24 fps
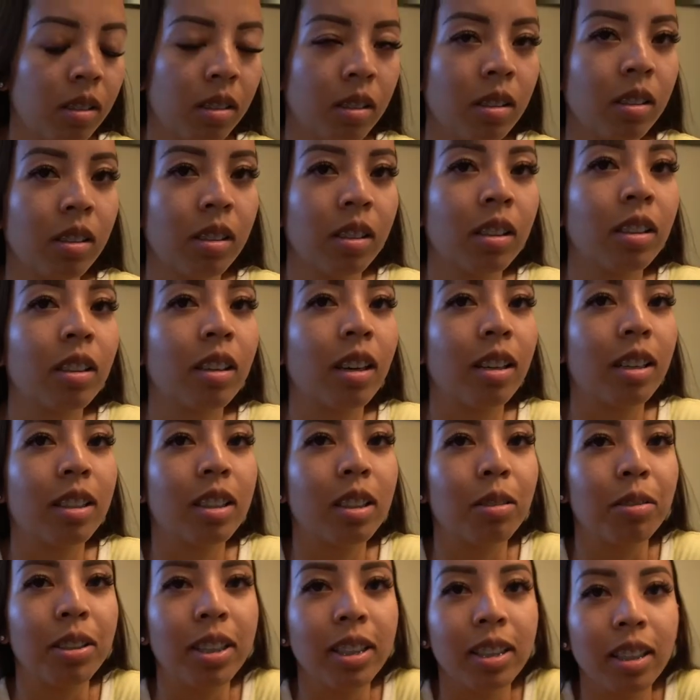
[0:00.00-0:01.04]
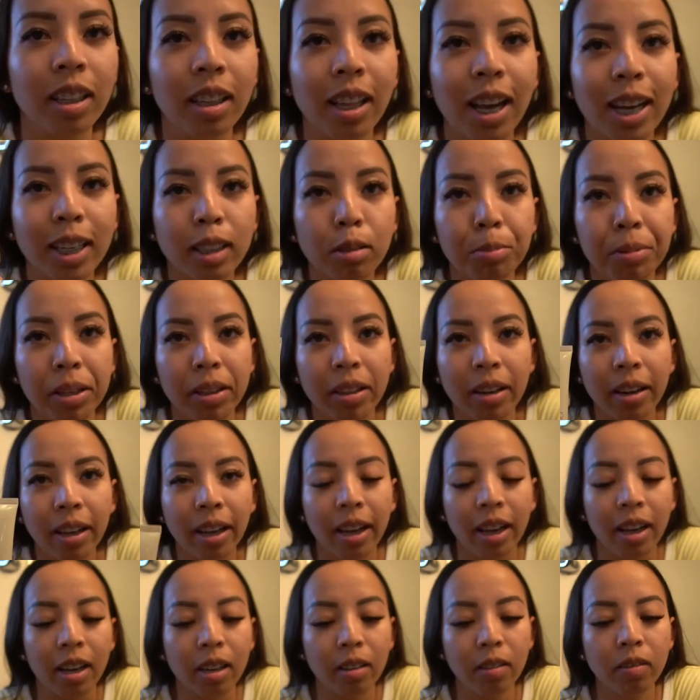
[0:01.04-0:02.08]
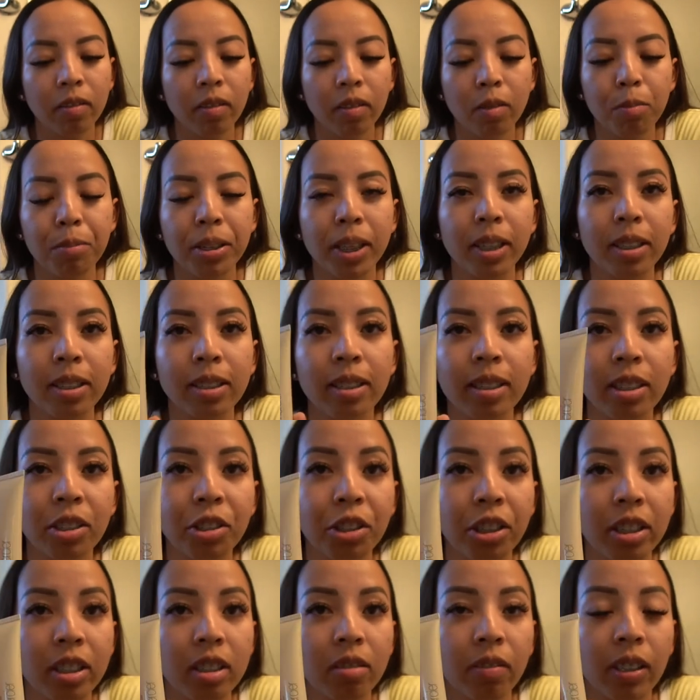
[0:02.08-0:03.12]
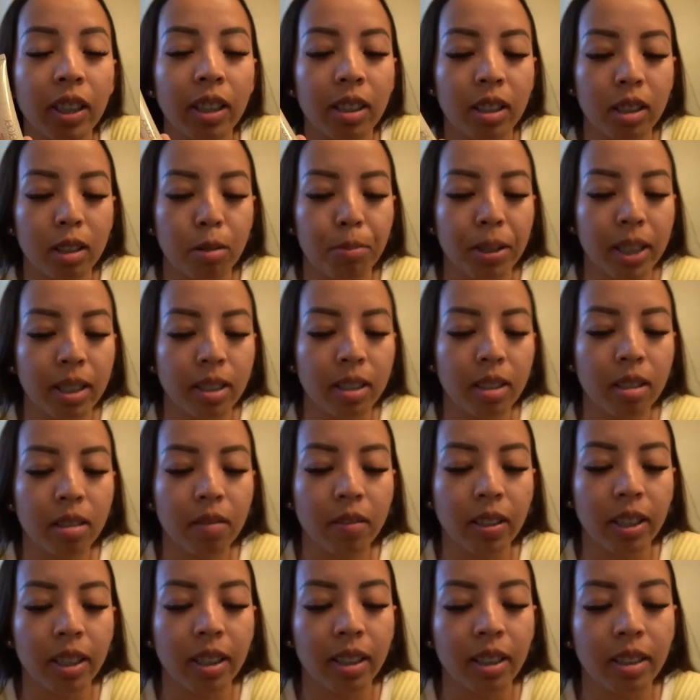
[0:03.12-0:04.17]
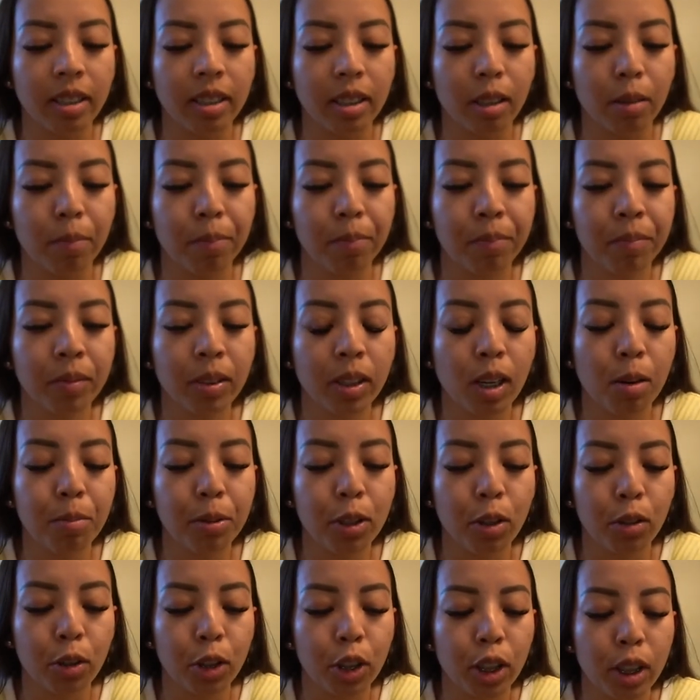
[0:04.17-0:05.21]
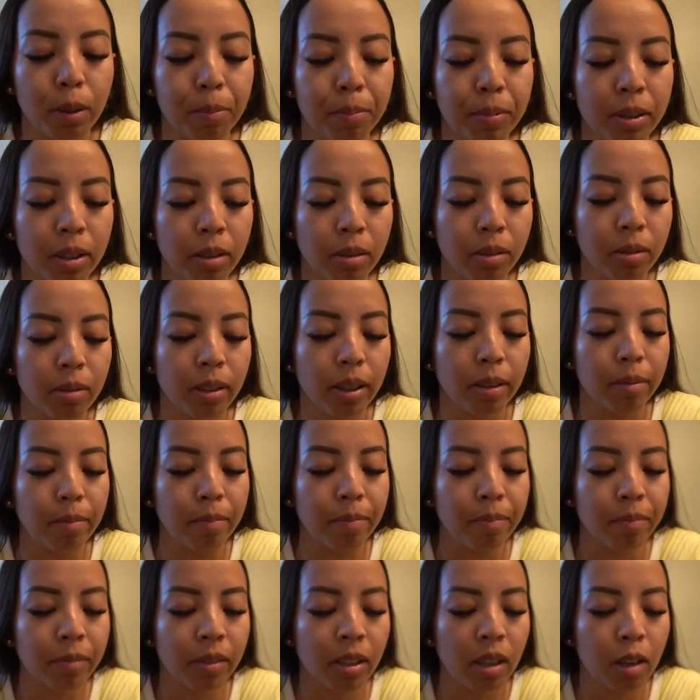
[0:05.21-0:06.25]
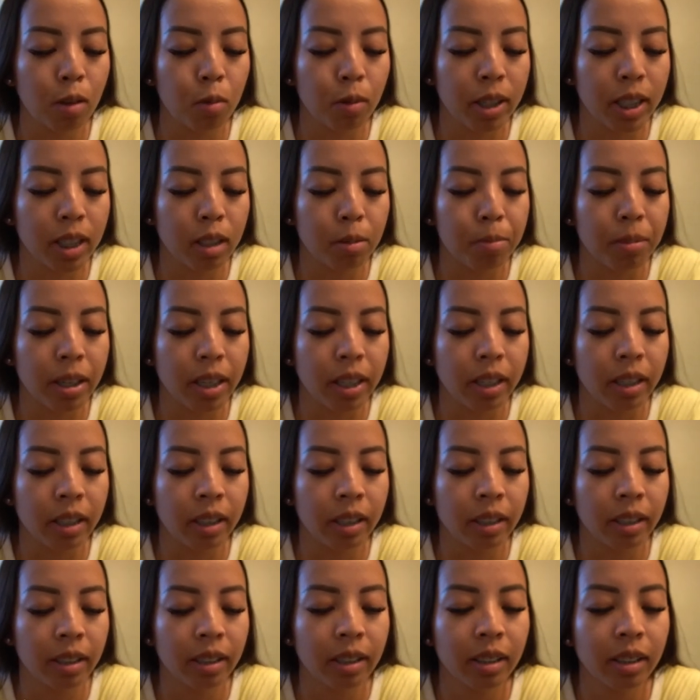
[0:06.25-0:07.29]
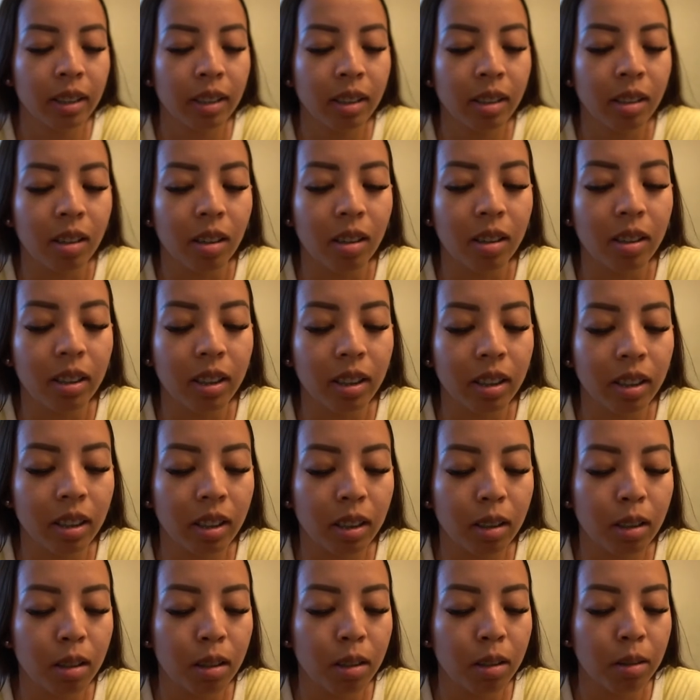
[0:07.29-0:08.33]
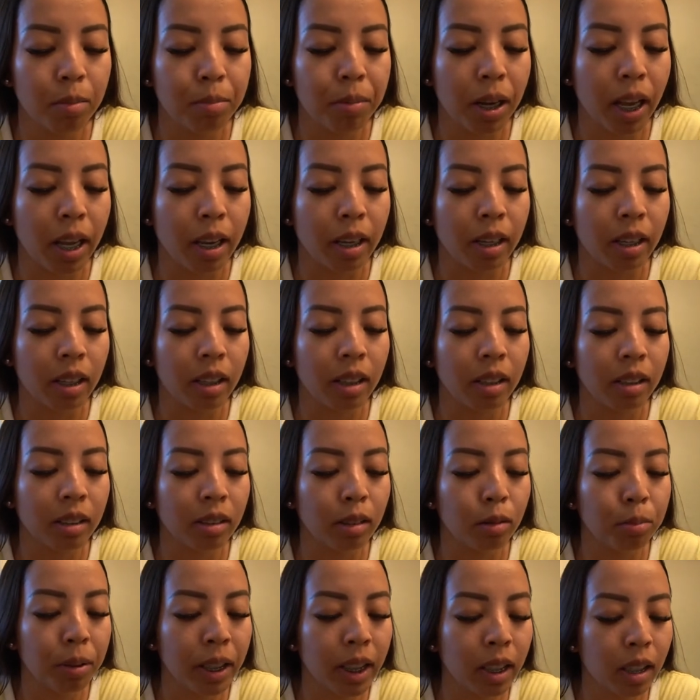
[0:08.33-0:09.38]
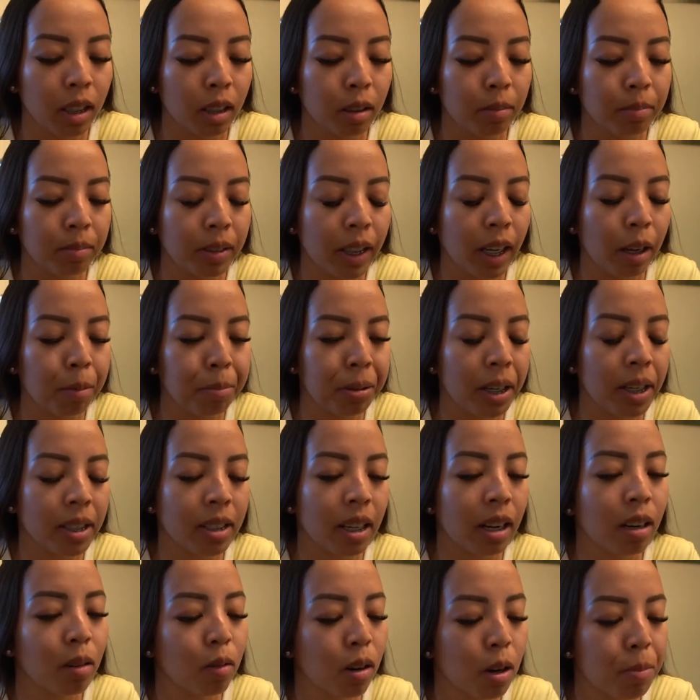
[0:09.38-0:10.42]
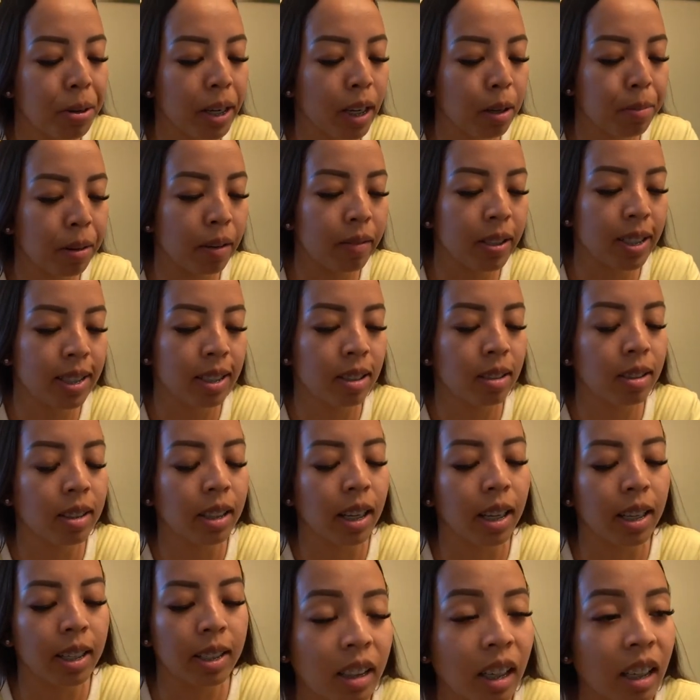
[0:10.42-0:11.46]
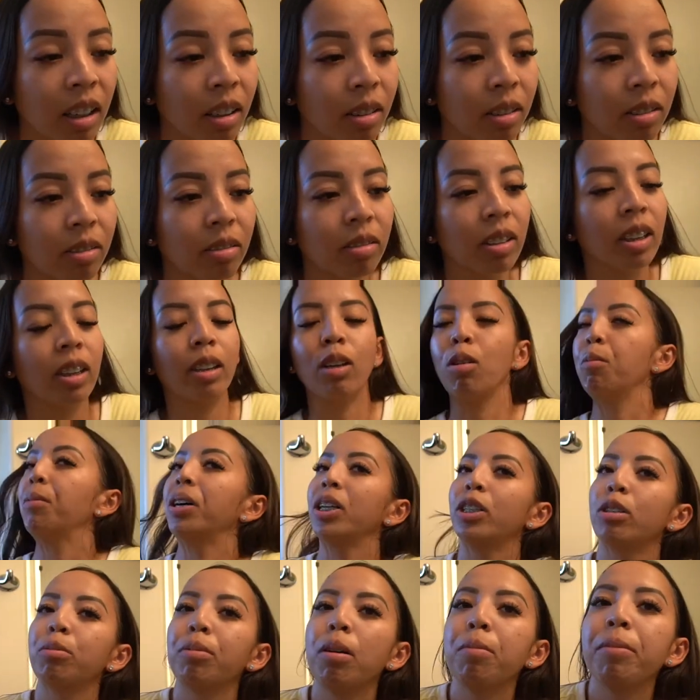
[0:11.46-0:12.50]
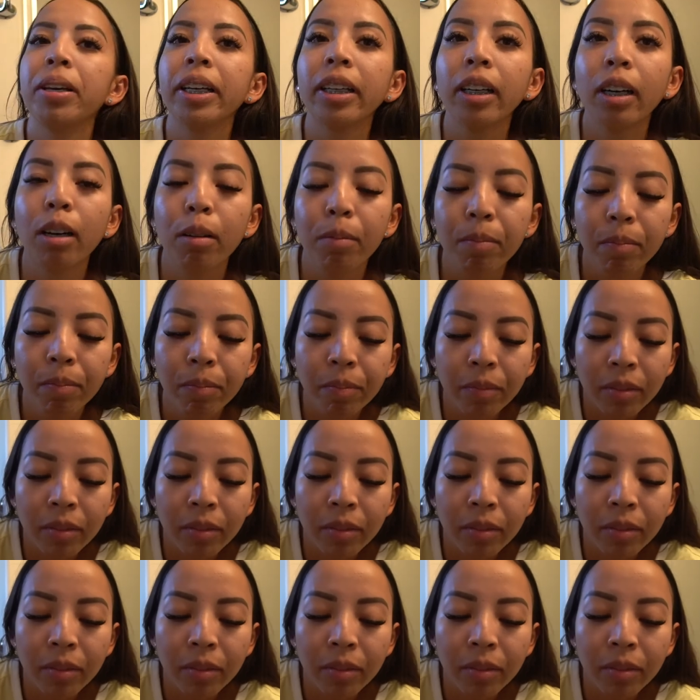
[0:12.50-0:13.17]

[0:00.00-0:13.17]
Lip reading: Gotta squeeze the last bit that I have because the shit's fucking expensive and I'm too cheap to waste money on buying makeup. And plus, I don't wear makeup every single day. I don't really know much about makeup.